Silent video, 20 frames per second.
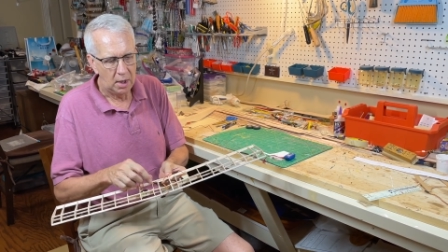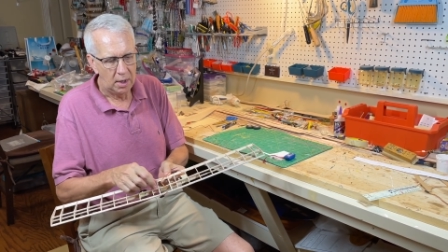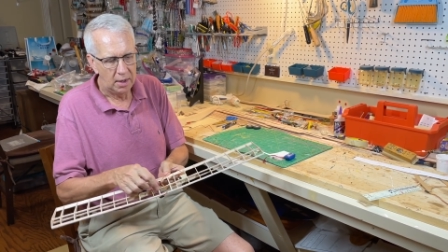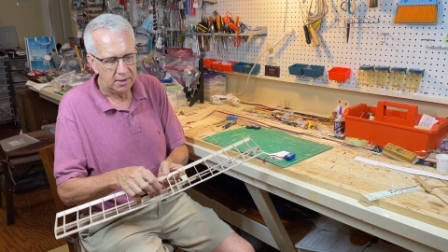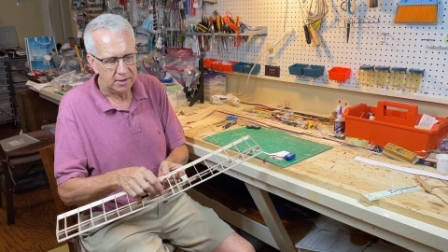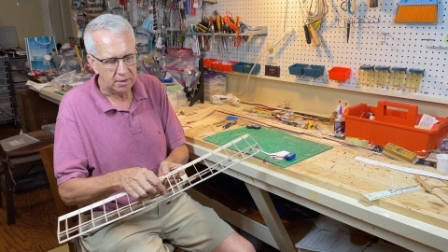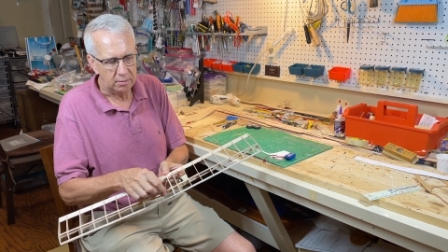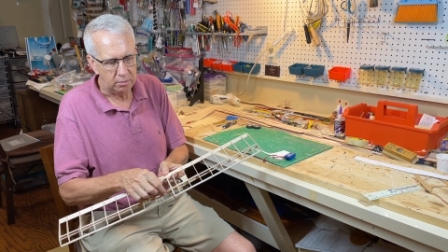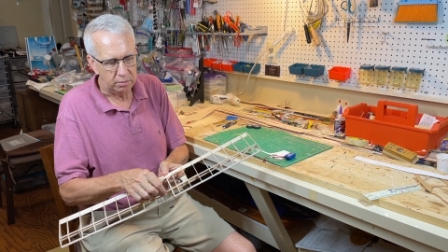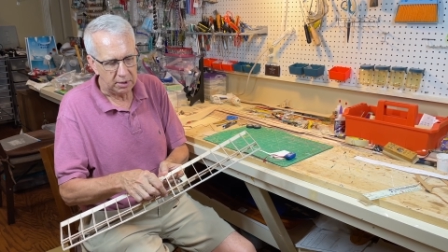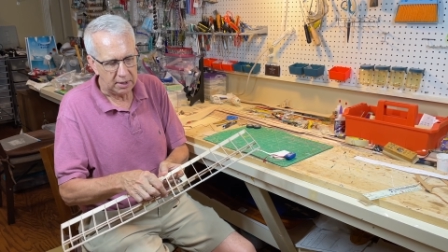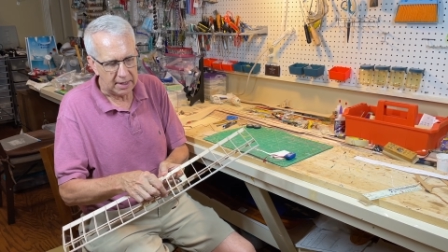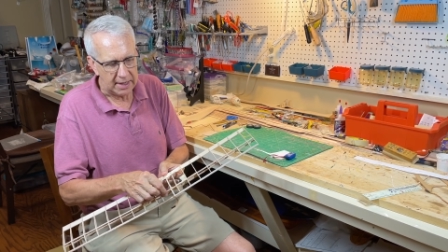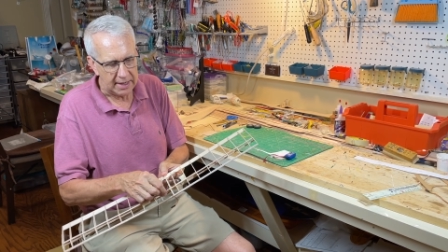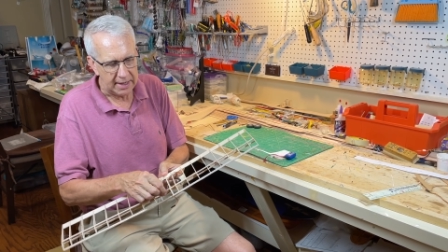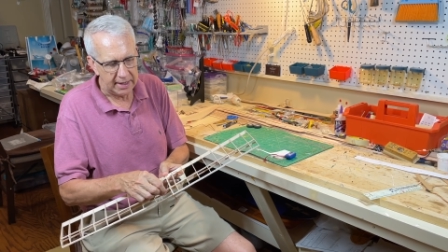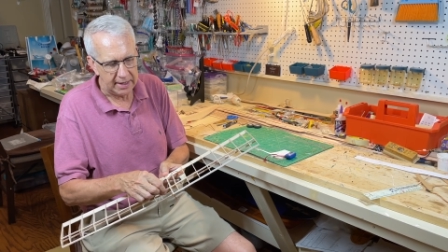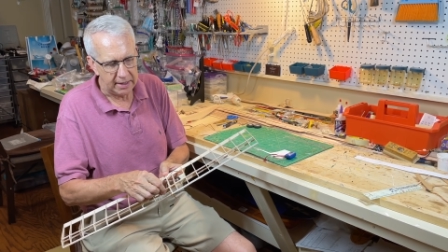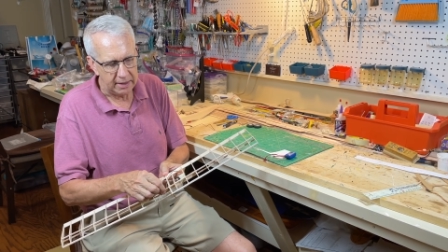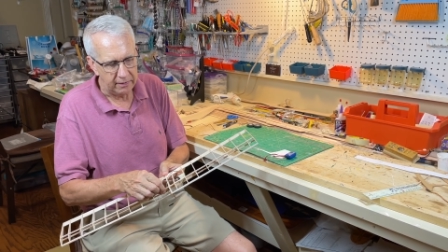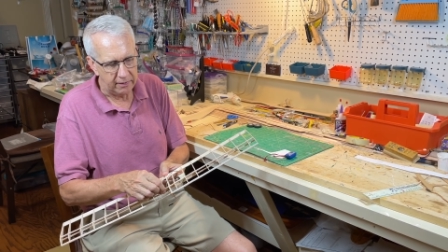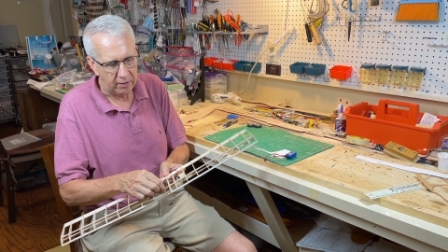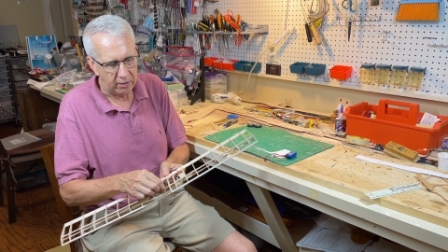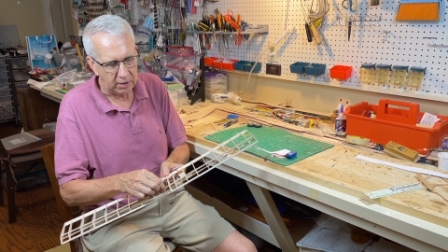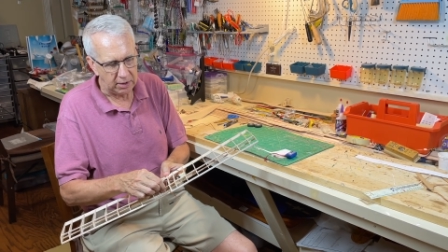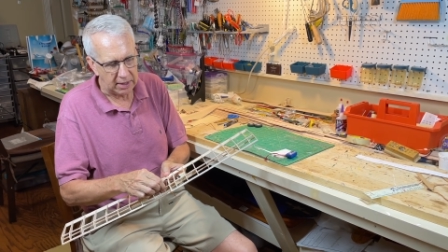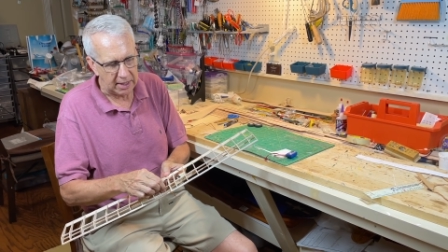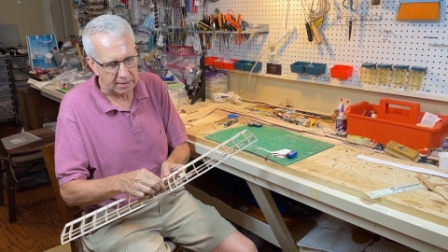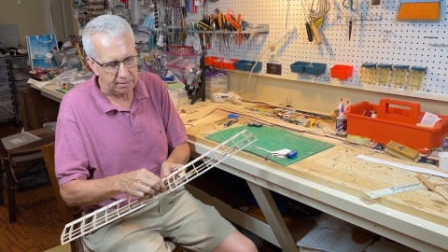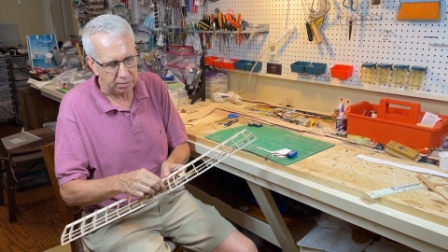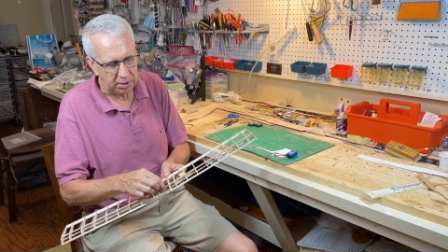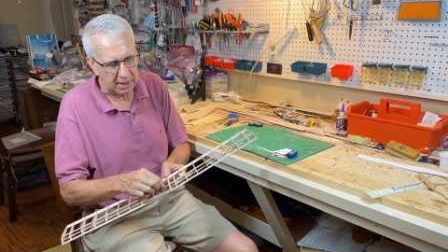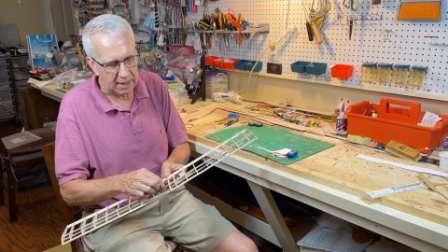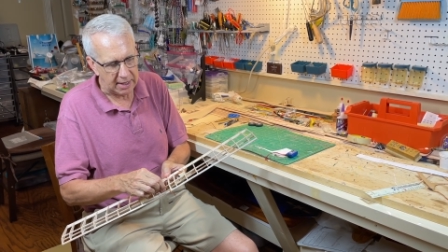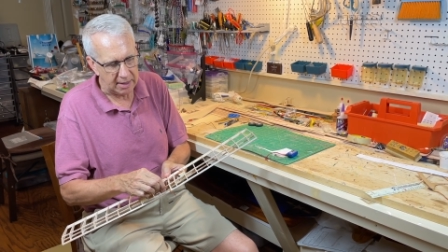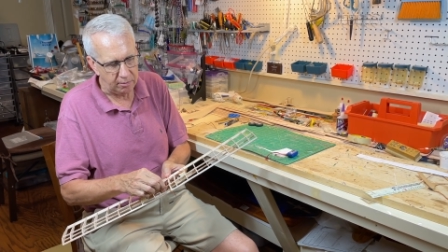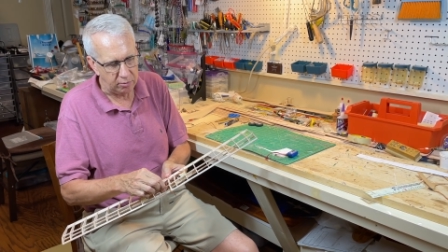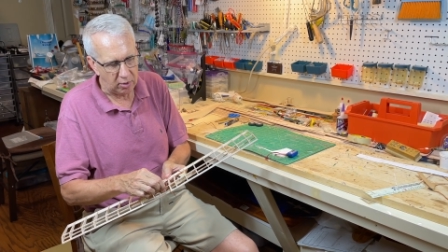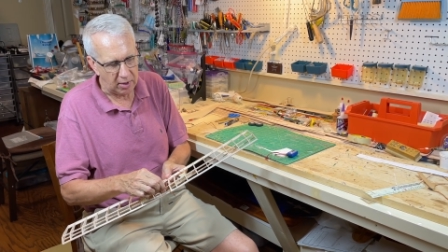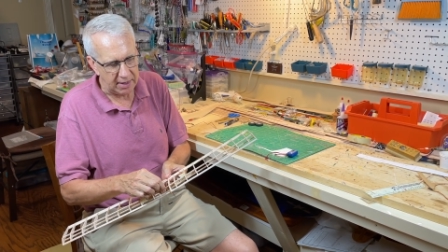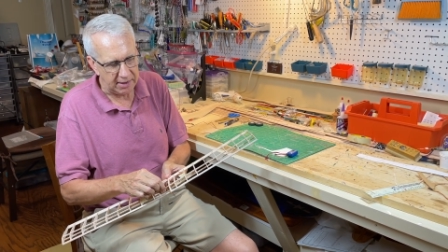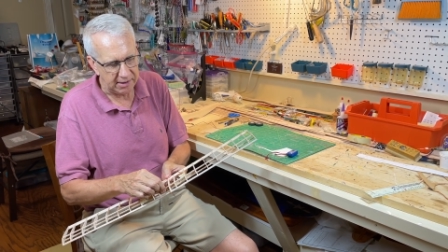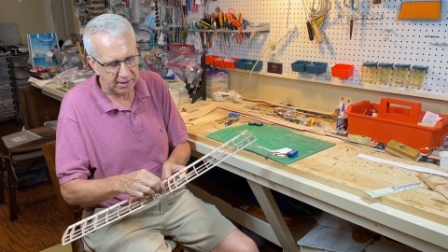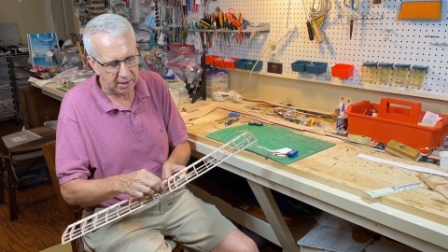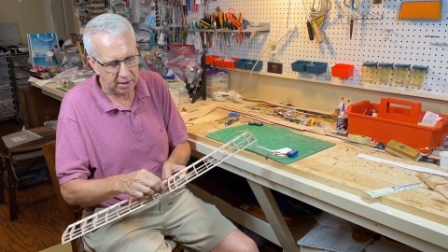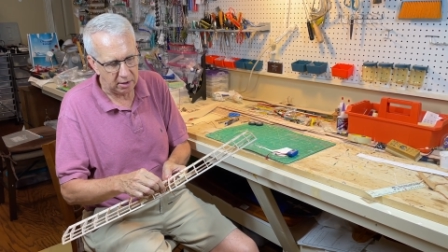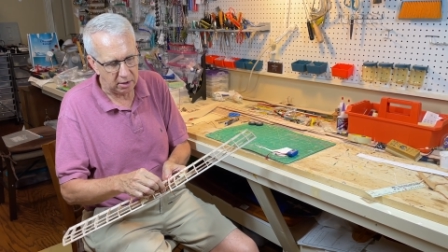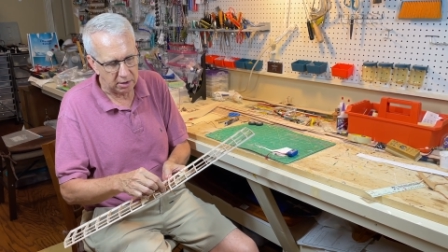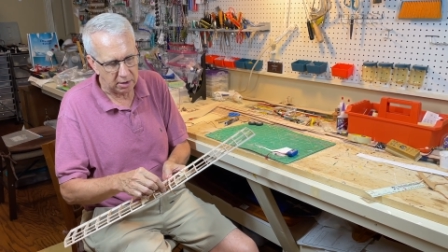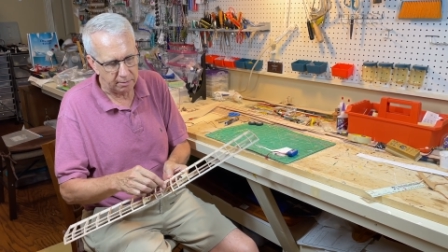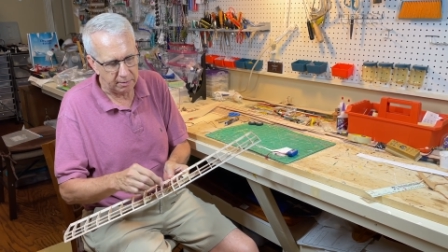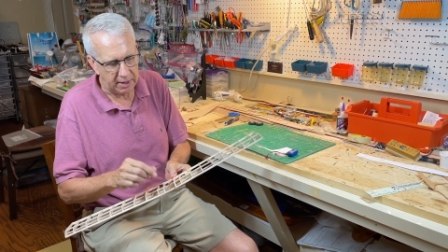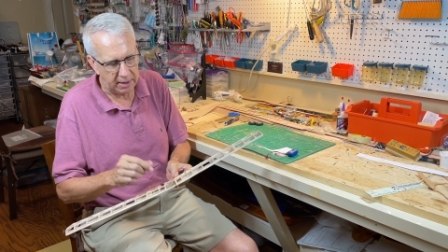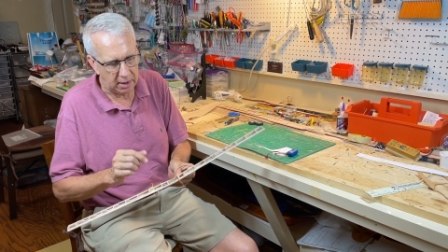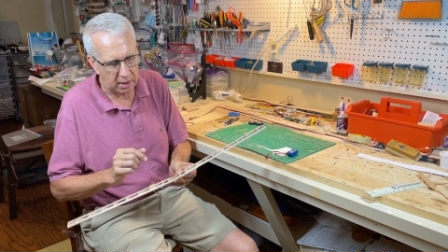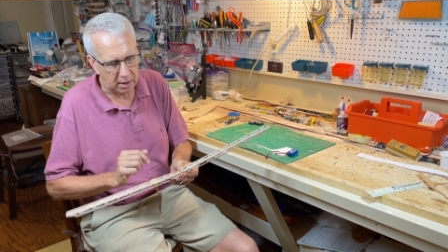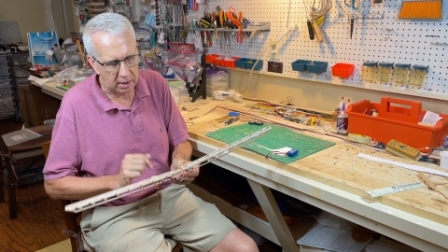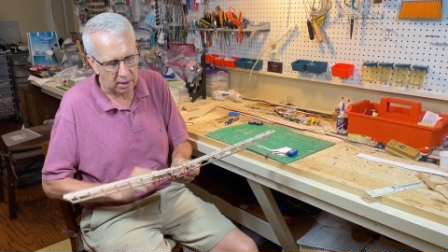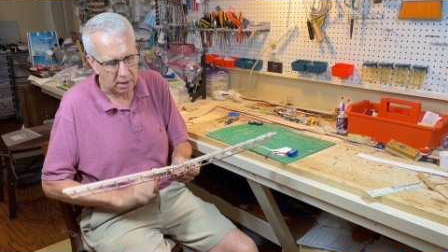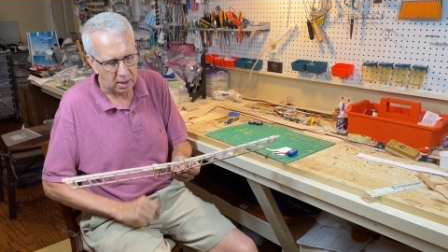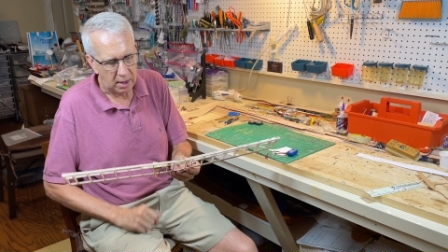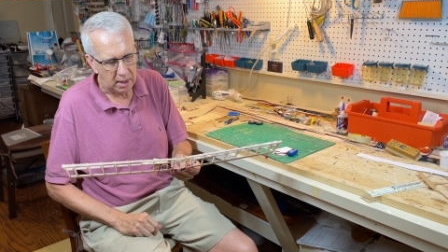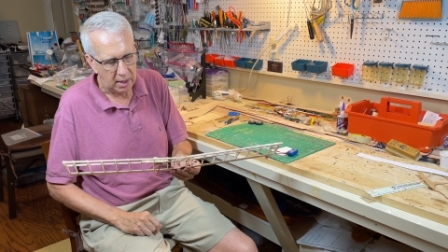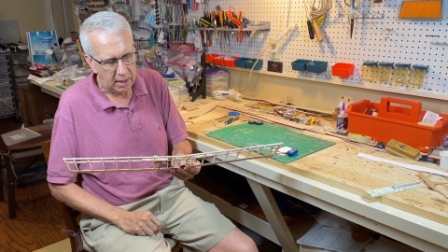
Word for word: some ply, very light ply bracing on the middle,